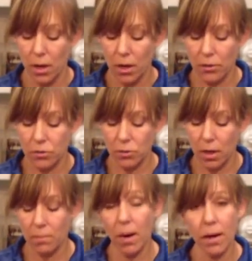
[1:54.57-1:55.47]

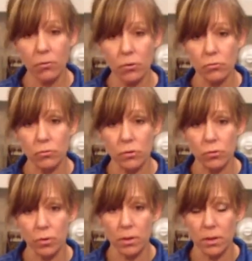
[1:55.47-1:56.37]
In my grocery
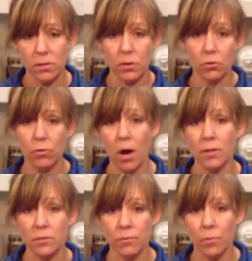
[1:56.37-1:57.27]
store, it's
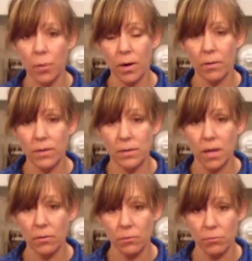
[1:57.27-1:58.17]
across from where they
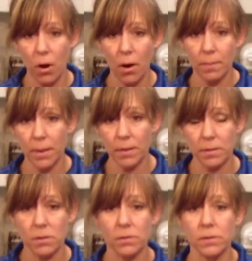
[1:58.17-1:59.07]
sell the raw meats.
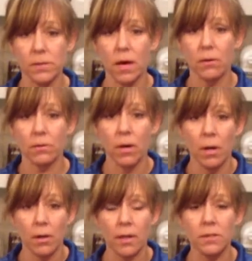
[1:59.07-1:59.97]
They'll sell
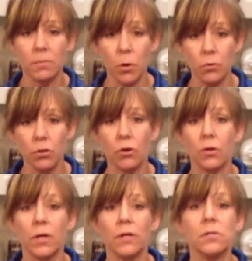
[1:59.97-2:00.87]
like smoked
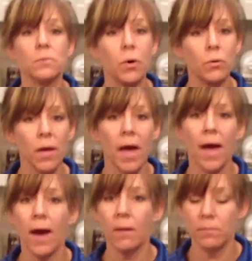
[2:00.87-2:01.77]
turkey, smoked
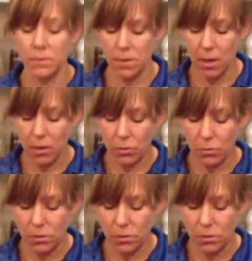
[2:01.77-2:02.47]
hams, those